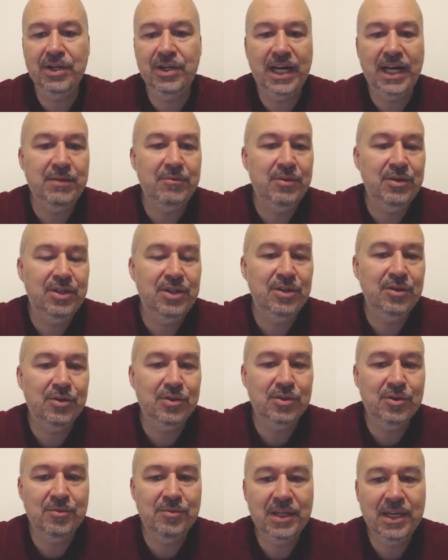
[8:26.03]
Knight b3
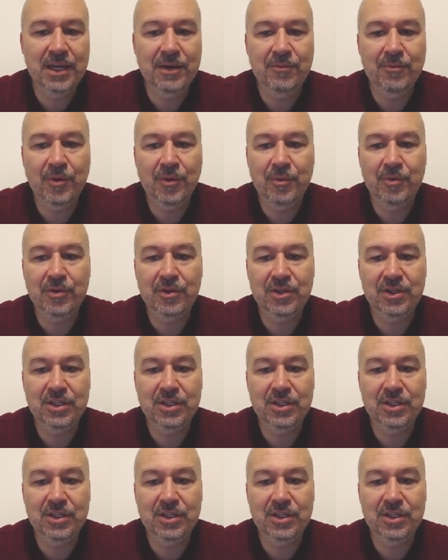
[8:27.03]
also became popular.